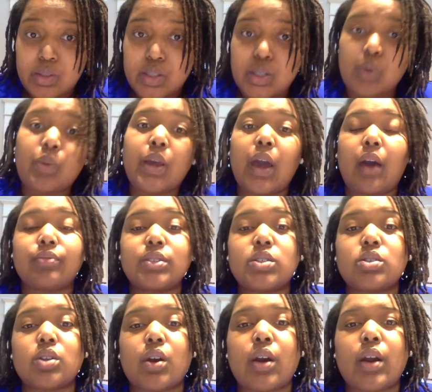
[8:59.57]
So we have to
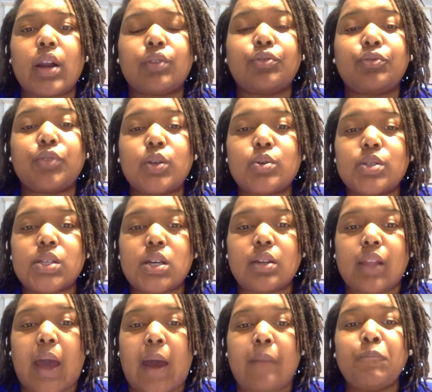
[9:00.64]
start infusing
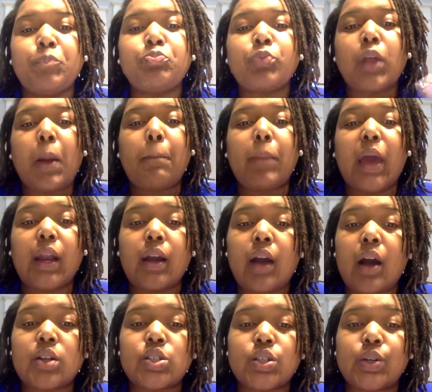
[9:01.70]
that
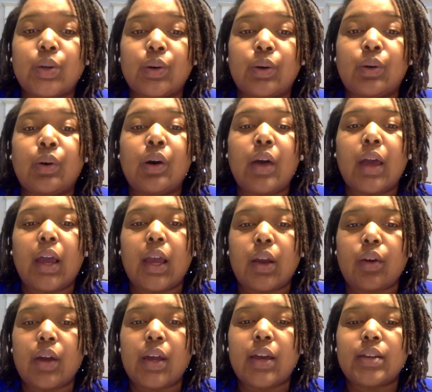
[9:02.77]
pedagogical
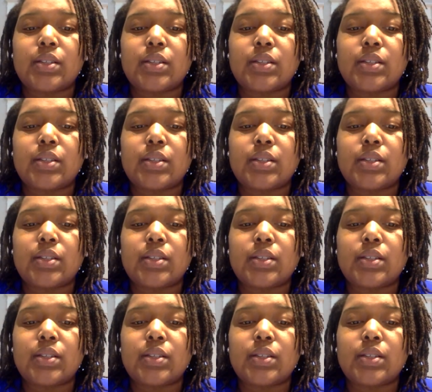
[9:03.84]
area